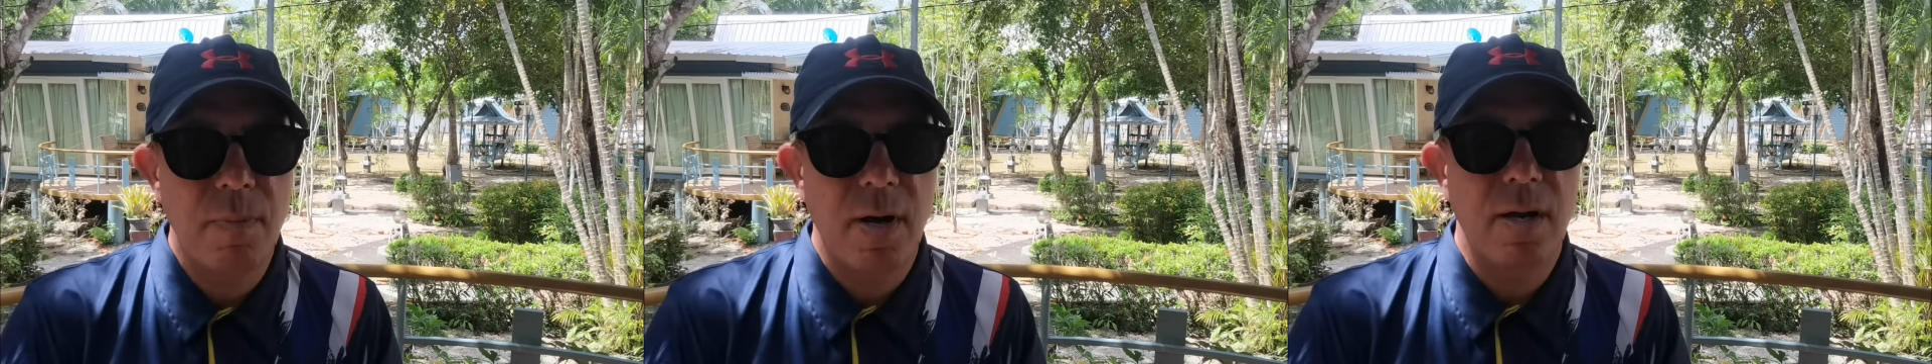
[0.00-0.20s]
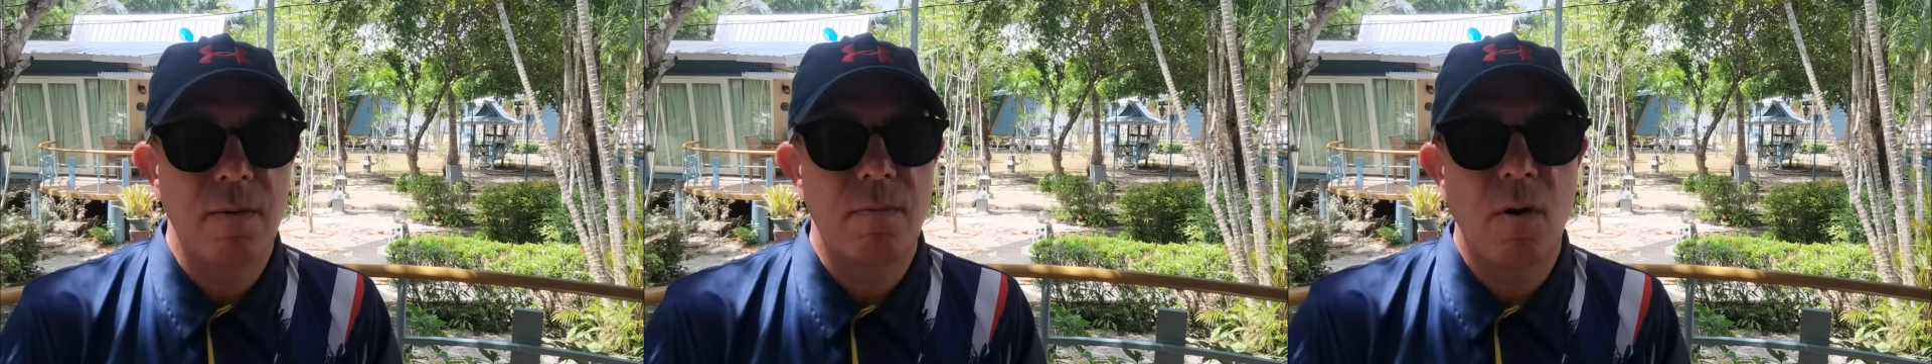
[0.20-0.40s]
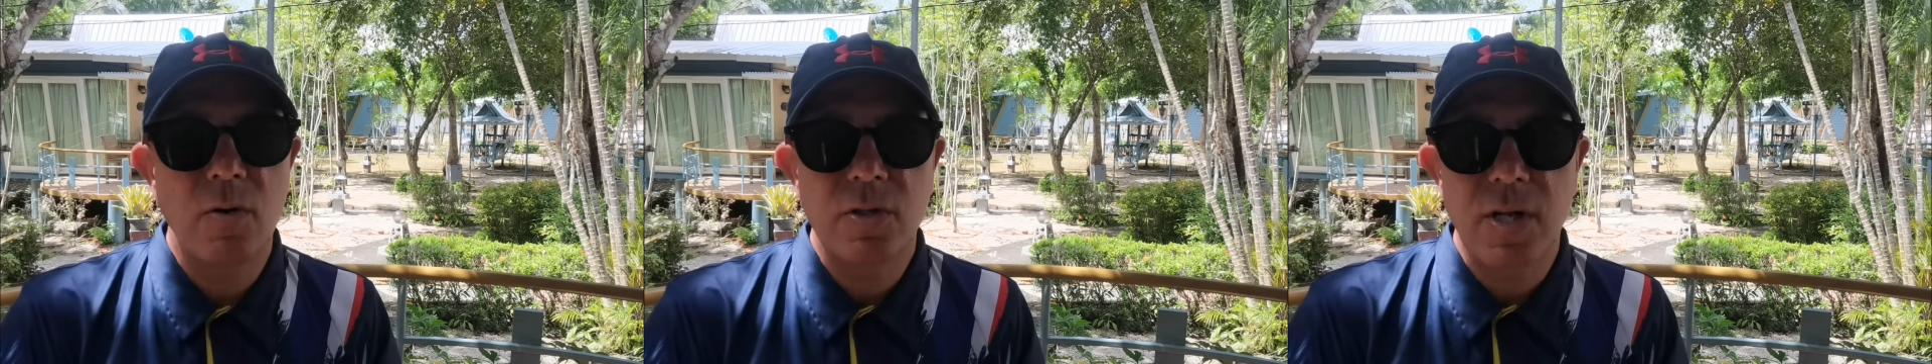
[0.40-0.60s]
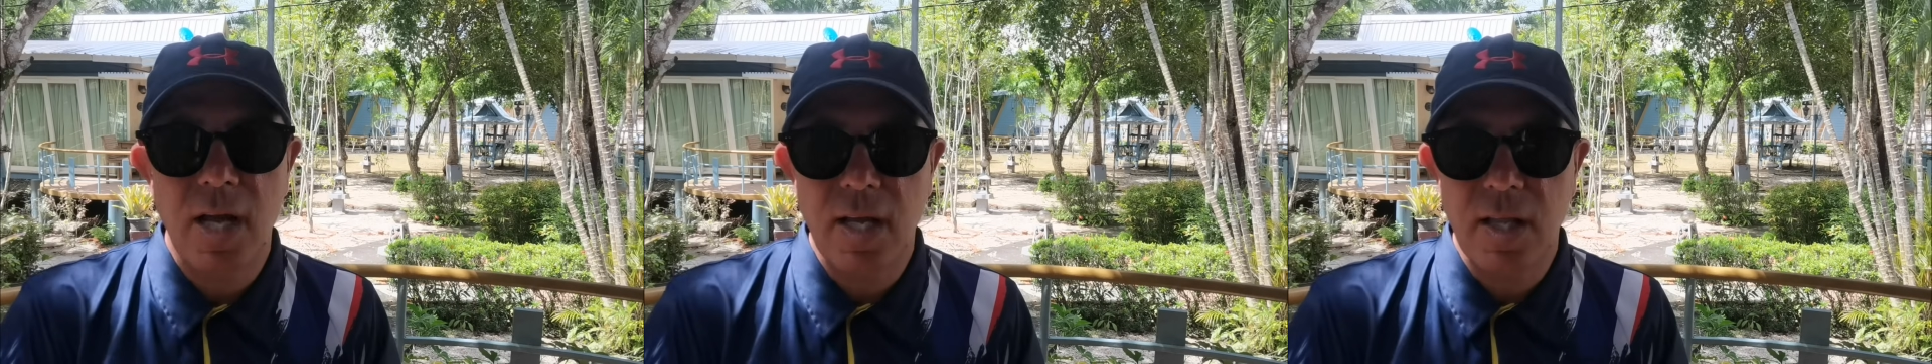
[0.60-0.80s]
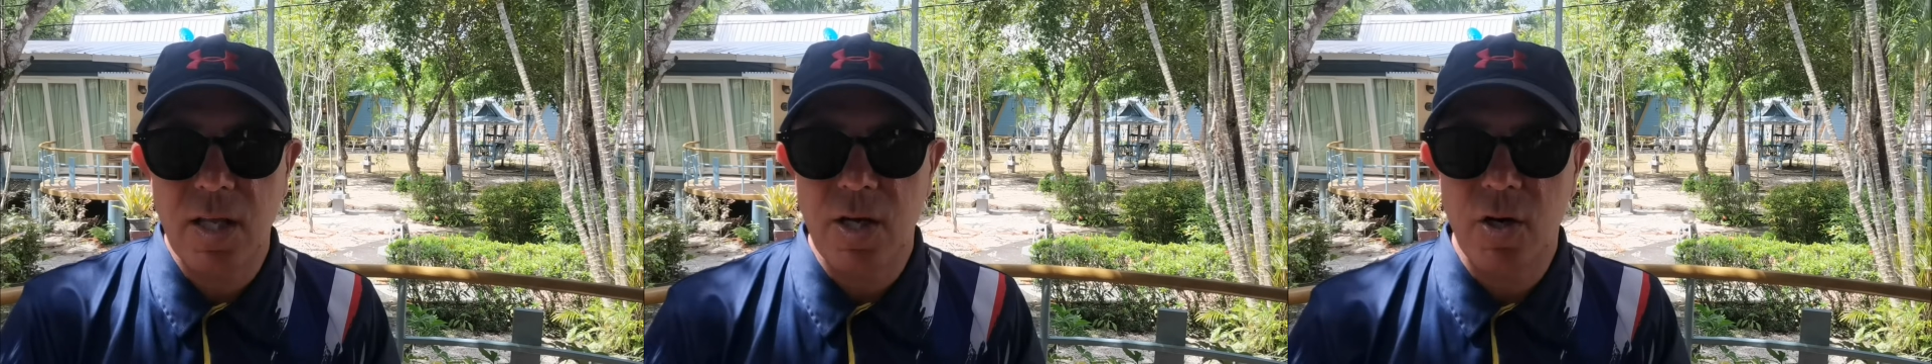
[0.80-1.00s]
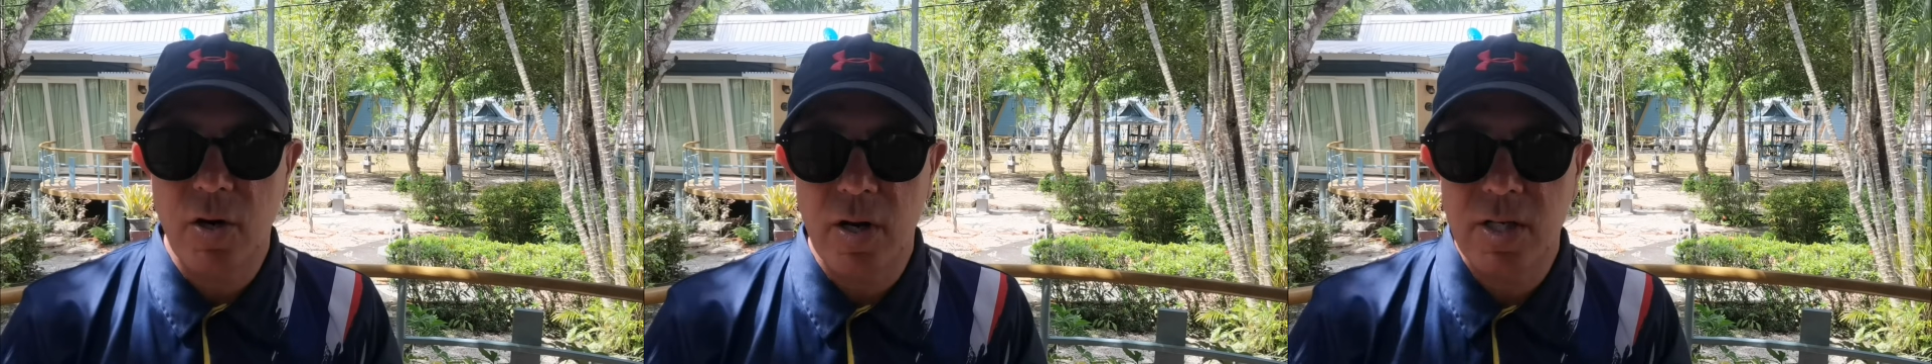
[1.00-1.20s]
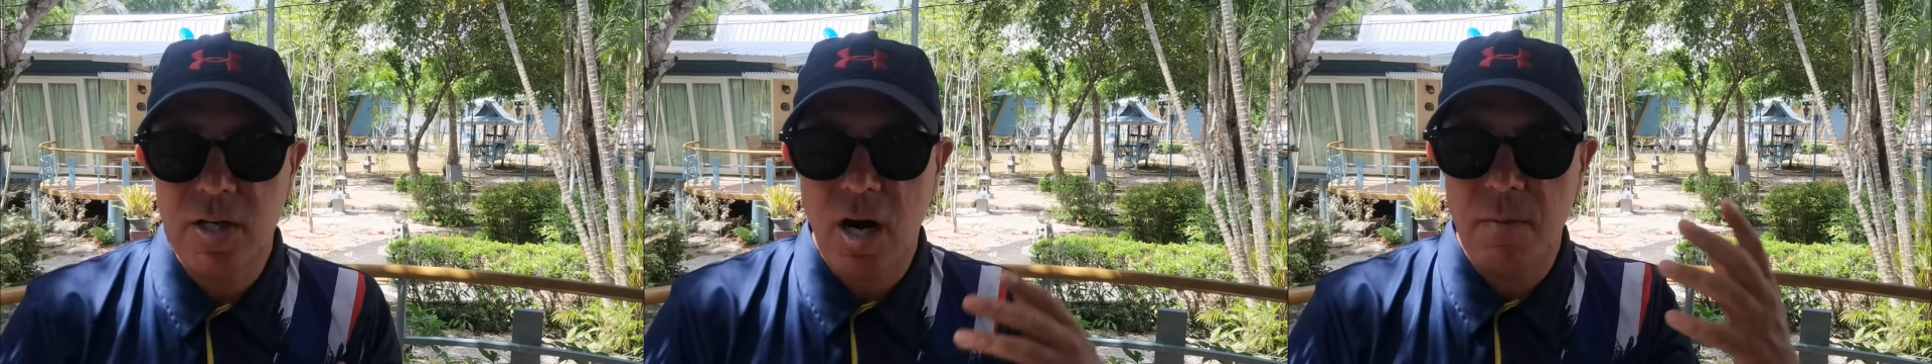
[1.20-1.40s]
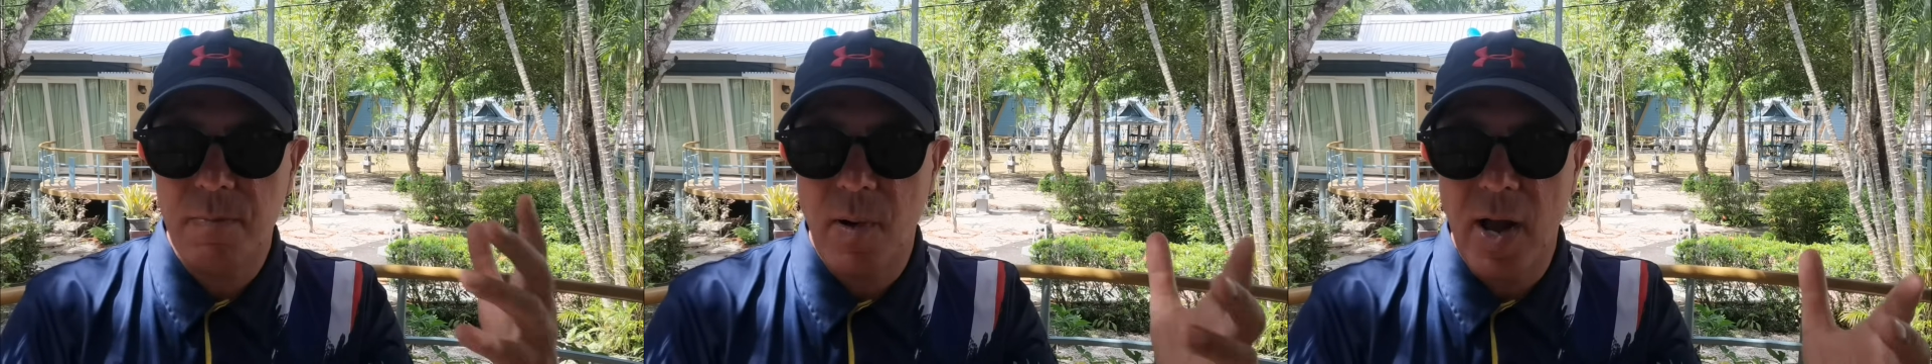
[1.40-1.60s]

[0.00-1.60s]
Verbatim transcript: but most likely you're going to start